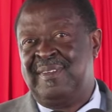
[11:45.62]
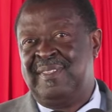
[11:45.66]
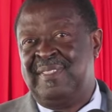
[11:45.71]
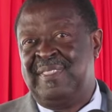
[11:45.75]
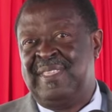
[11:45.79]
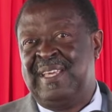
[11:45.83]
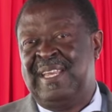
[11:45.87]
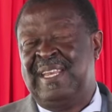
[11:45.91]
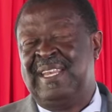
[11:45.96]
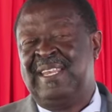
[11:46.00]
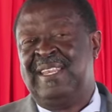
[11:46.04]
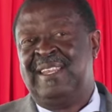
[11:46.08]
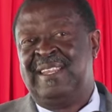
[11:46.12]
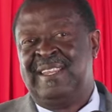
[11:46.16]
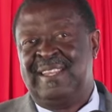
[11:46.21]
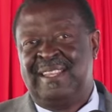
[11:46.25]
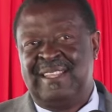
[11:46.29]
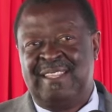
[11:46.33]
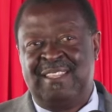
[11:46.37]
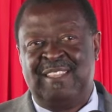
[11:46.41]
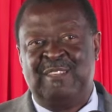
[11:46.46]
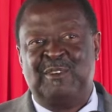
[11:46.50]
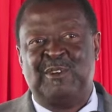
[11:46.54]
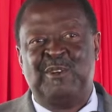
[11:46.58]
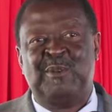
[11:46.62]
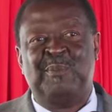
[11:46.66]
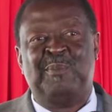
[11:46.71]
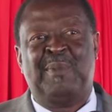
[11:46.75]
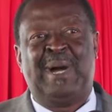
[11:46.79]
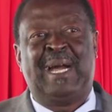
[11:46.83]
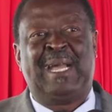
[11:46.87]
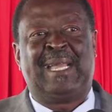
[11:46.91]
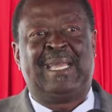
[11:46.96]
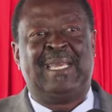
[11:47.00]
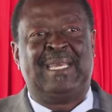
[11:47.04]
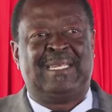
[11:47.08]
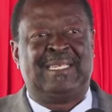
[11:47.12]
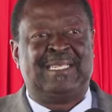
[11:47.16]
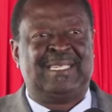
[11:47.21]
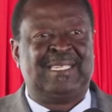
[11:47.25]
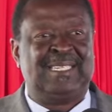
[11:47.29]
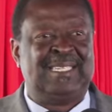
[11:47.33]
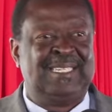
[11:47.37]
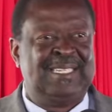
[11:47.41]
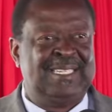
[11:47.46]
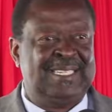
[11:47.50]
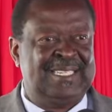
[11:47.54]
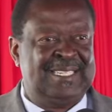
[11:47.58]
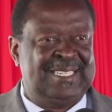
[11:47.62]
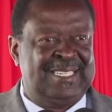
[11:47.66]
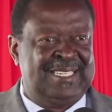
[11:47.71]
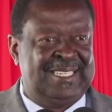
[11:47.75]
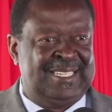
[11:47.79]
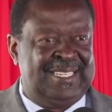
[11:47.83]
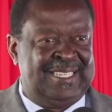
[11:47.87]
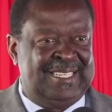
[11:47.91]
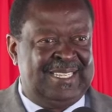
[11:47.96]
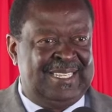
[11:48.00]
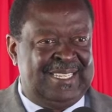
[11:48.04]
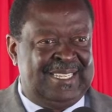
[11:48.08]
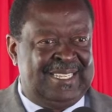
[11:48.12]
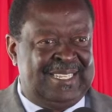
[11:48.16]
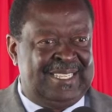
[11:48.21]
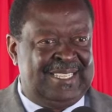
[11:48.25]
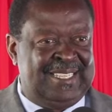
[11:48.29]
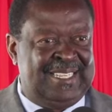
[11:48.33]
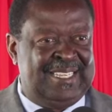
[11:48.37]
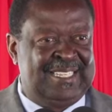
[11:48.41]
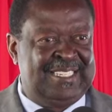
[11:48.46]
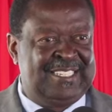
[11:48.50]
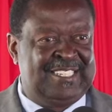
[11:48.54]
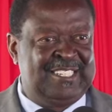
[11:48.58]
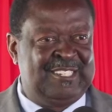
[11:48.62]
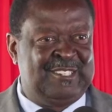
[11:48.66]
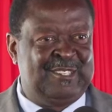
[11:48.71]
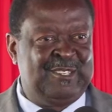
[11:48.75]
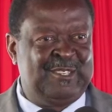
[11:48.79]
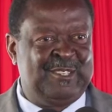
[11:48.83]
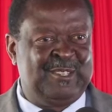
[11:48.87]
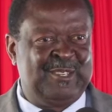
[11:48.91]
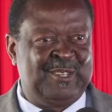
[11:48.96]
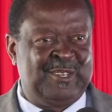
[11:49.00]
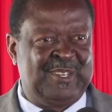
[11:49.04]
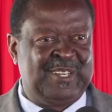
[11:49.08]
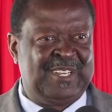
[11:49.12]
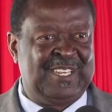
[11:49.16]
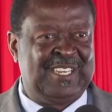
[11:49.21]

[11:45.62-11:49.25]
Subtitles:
then they would market the institution.